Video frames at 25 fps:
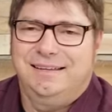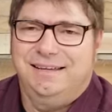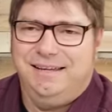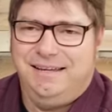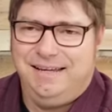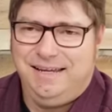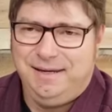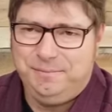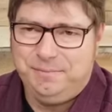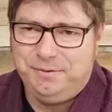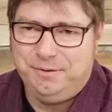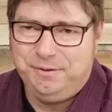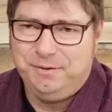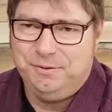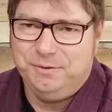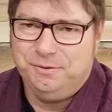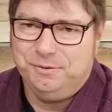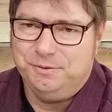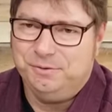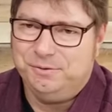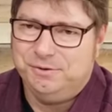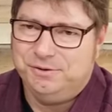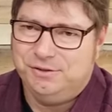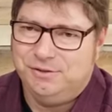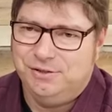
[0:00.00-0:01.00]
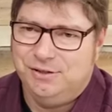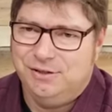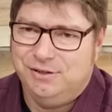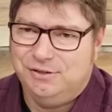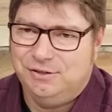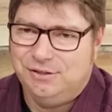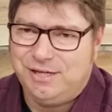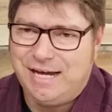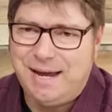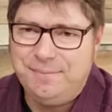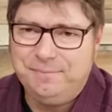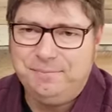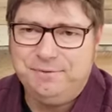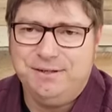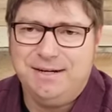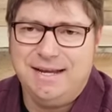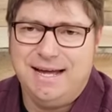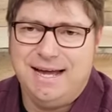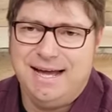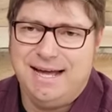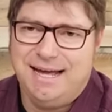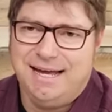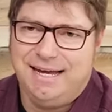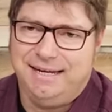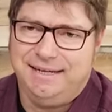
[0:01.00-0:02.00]
Hebrews chapter
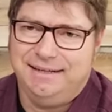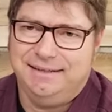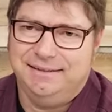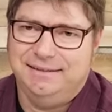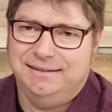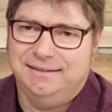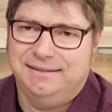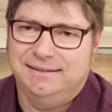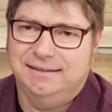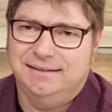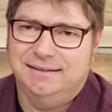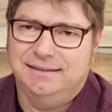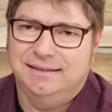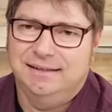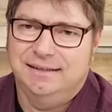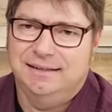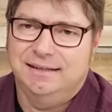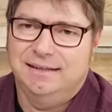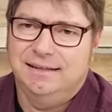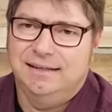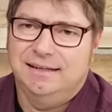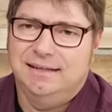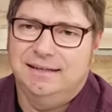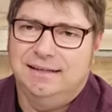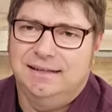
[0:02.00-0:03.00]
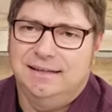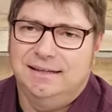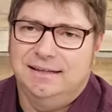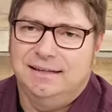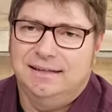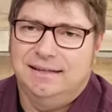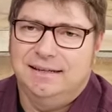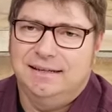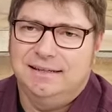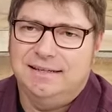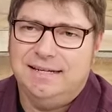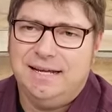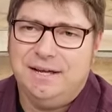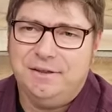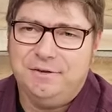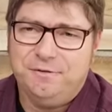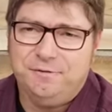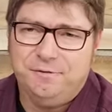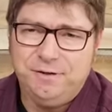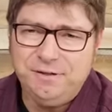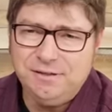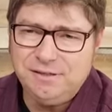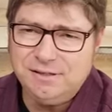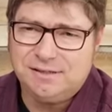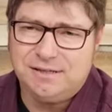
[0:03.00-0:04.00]
9. Now the
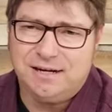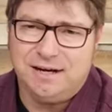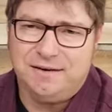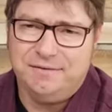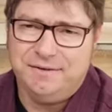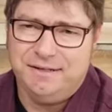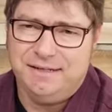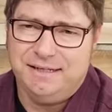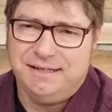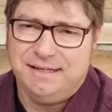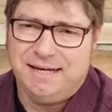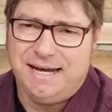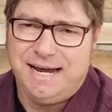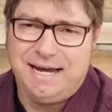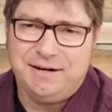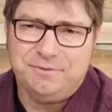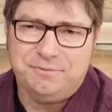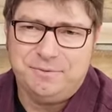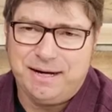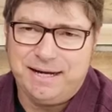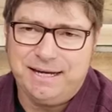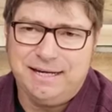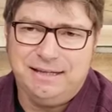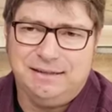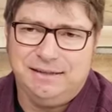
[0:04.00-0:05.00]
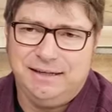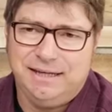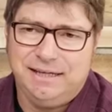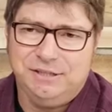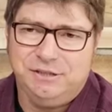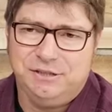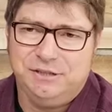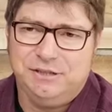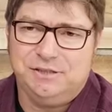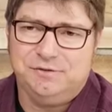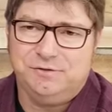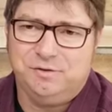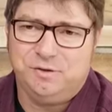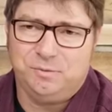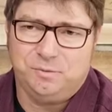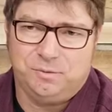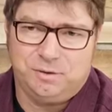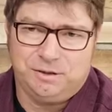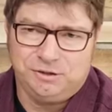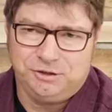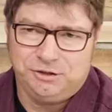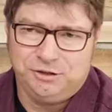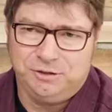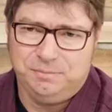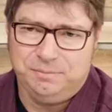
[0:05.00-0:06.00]
first covenant had regulations for
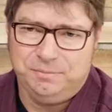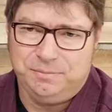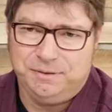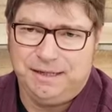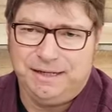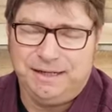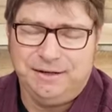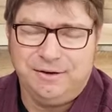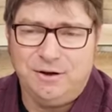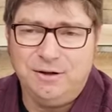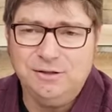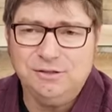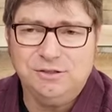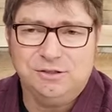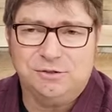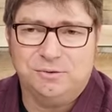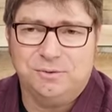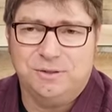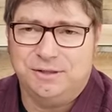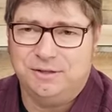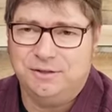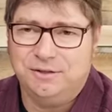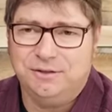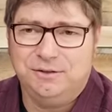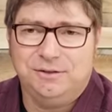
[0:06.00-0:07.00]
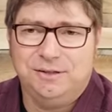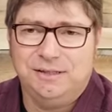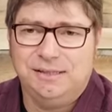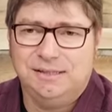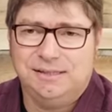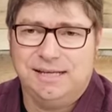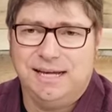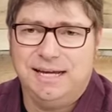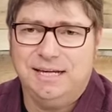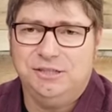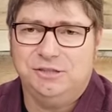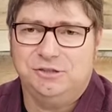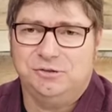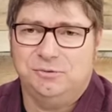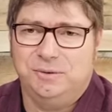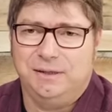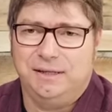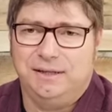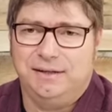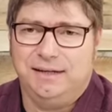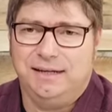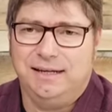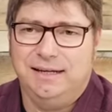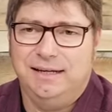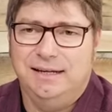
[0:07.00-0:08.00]
worship and also an earthly
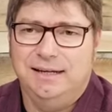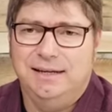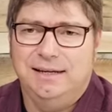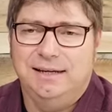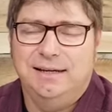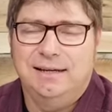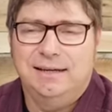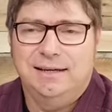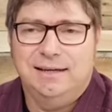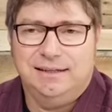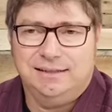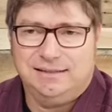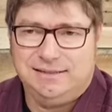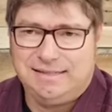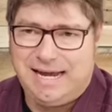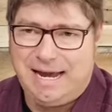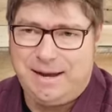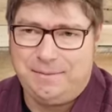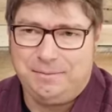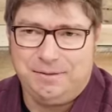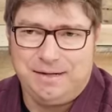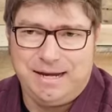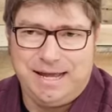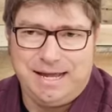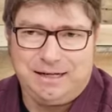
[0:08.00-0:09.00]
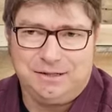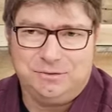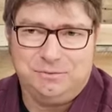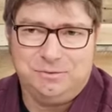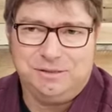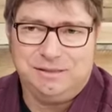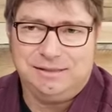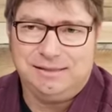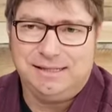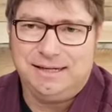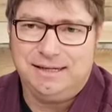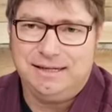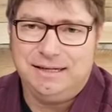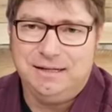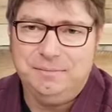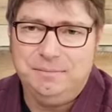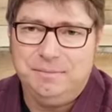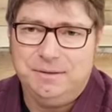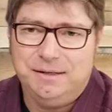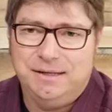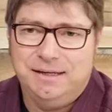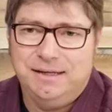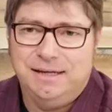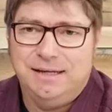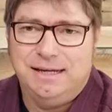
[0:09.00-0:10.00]
sanctuary. A tabernacle was set
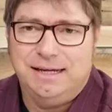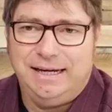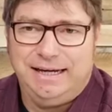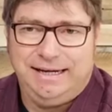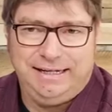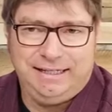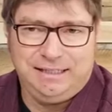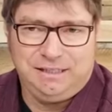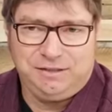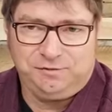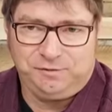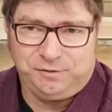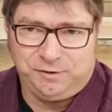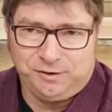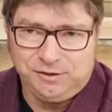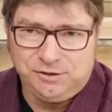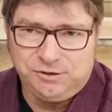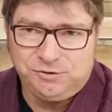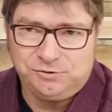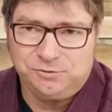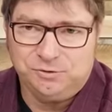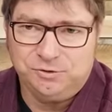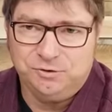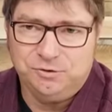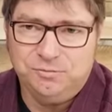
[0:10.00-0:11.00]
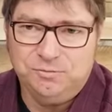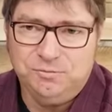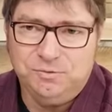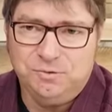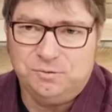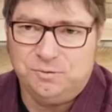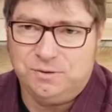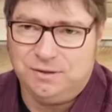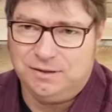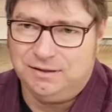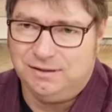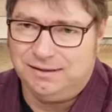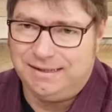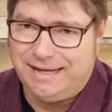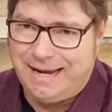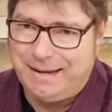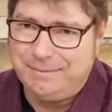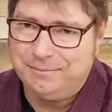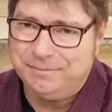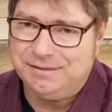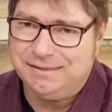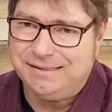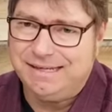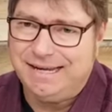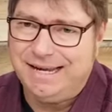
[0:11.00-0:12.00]
up. In its first room were the
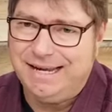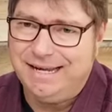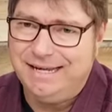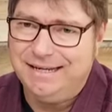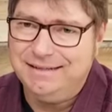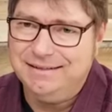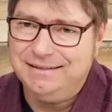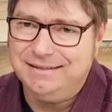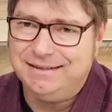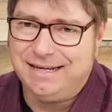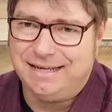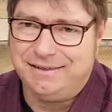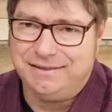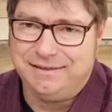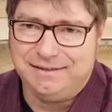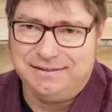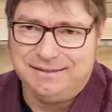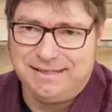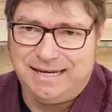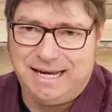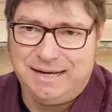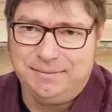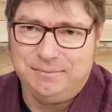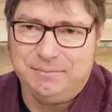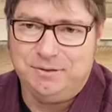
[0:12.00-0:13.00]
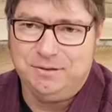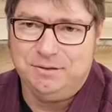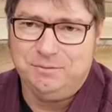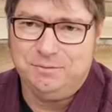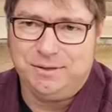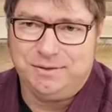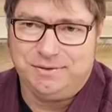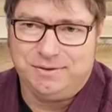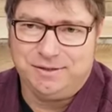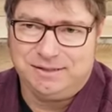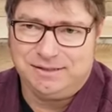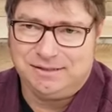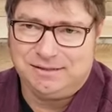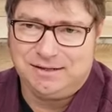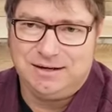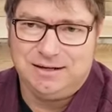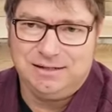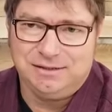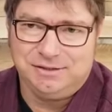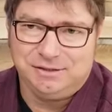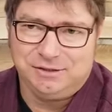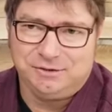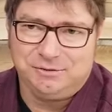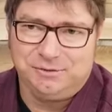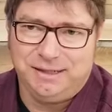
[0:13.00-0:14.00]
lampstand and the table with its
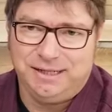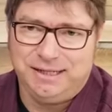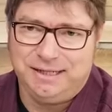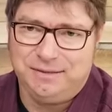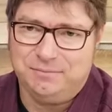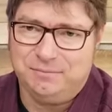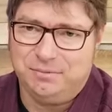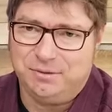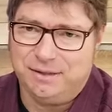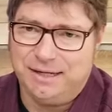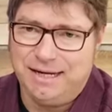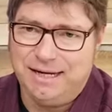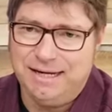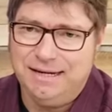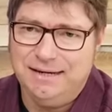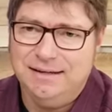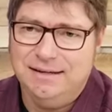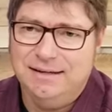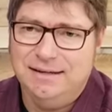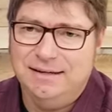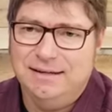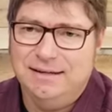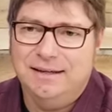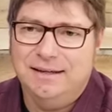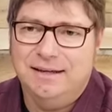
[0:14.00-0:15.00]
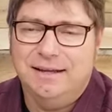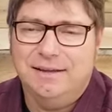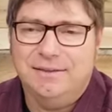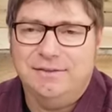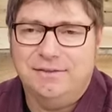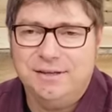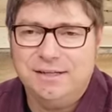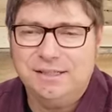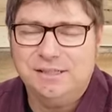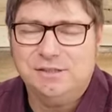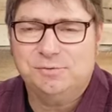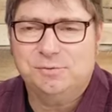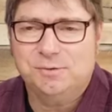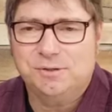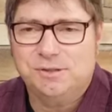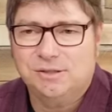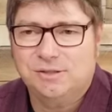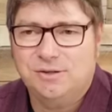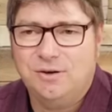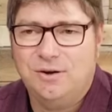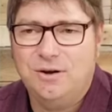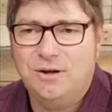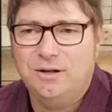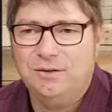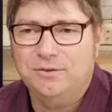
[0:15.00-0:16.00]
consecrated bread. This was
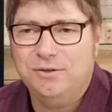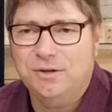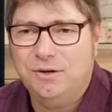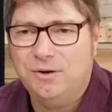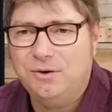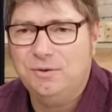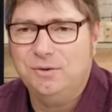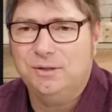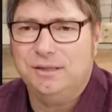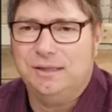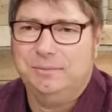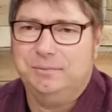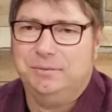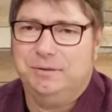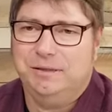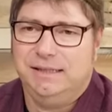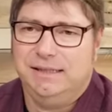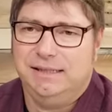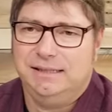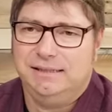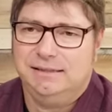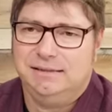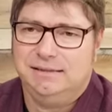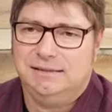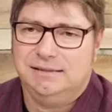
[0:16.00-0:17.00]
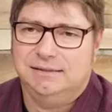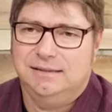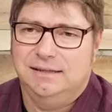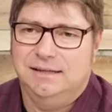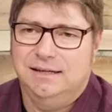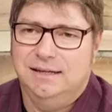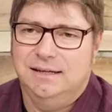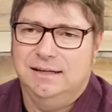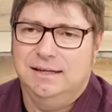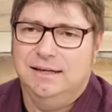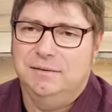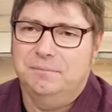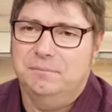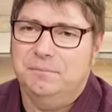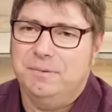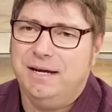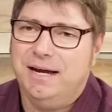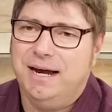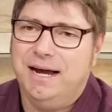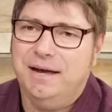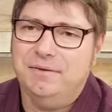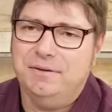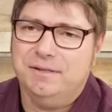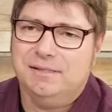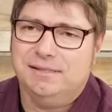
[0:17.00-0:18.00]
called the holy place.
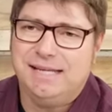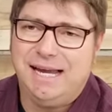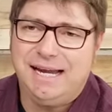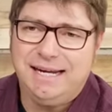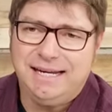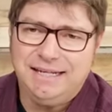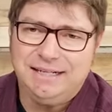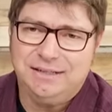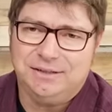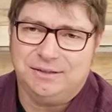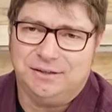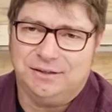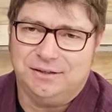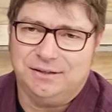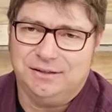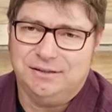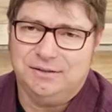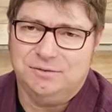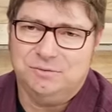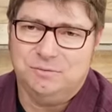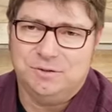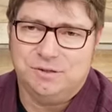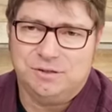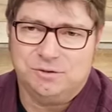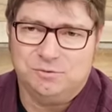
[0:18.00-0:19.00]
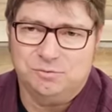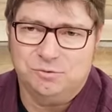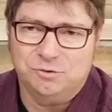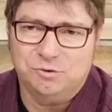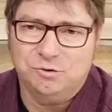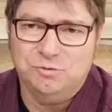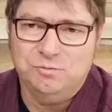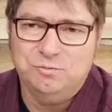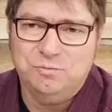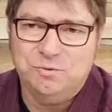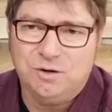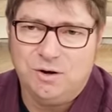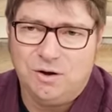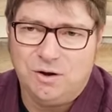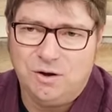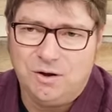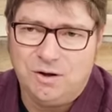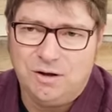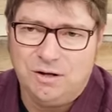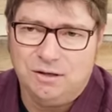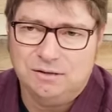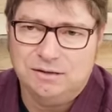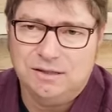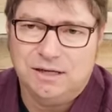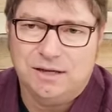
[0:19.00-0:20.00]
Behind the second curtain was a room
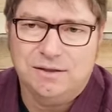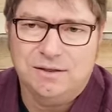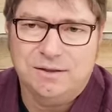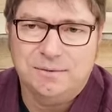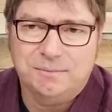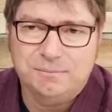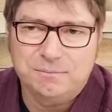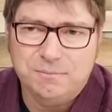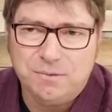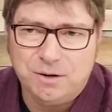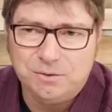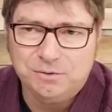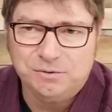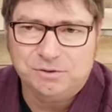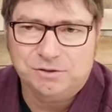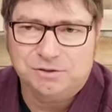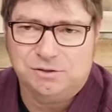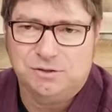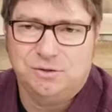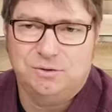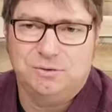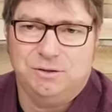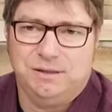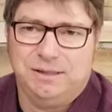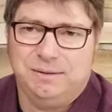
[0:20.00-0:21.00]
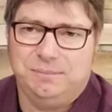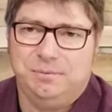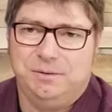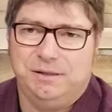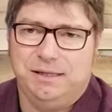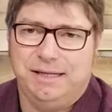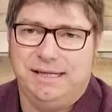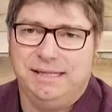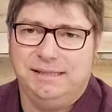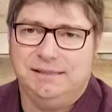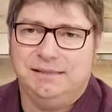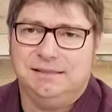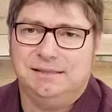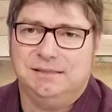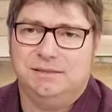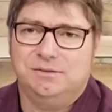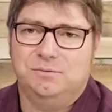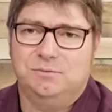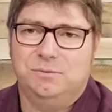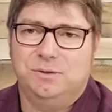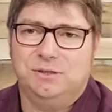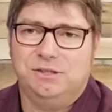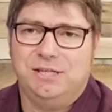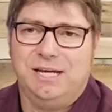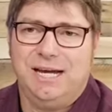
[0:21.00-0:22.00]
called the most holy place,
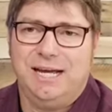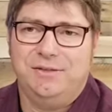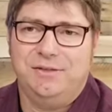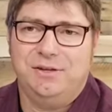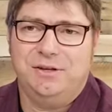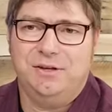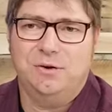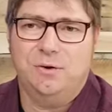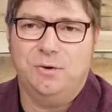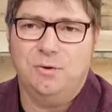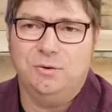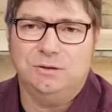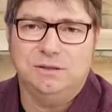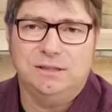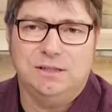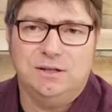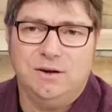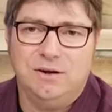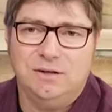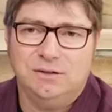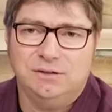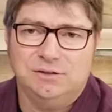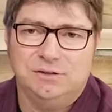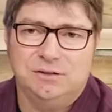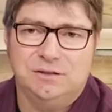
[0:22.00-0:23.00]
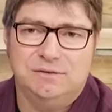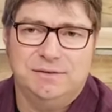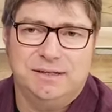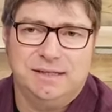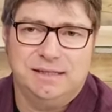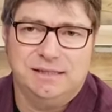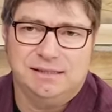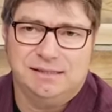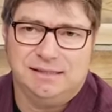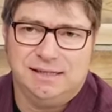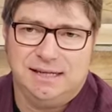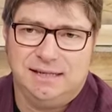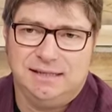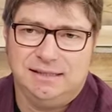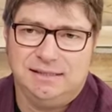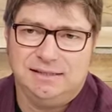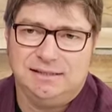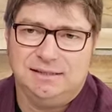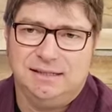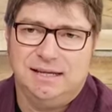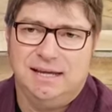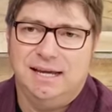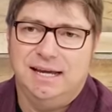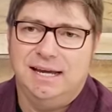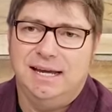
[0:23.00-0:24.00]
which had the golden altar of
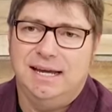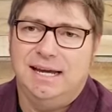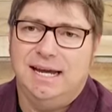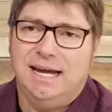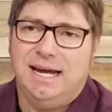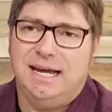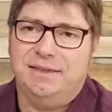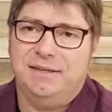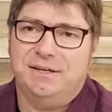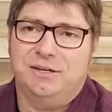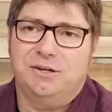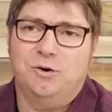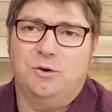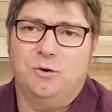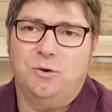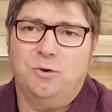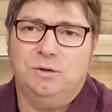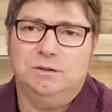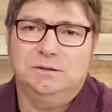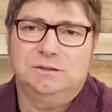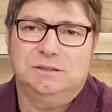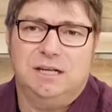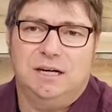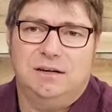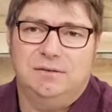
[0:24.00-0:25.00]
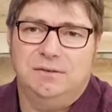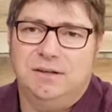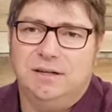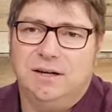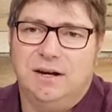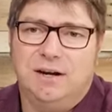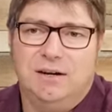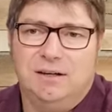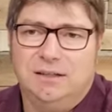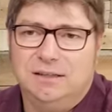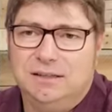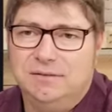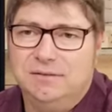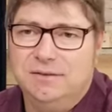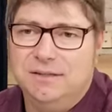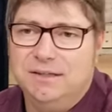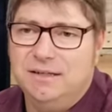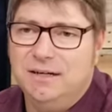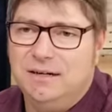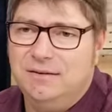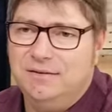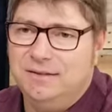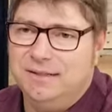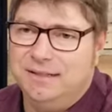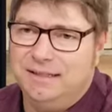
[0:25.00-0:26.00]
incense and the gold-covered ark of the
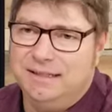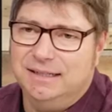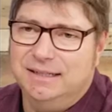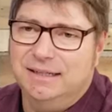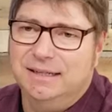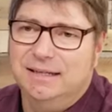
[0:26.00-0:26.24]
covenant.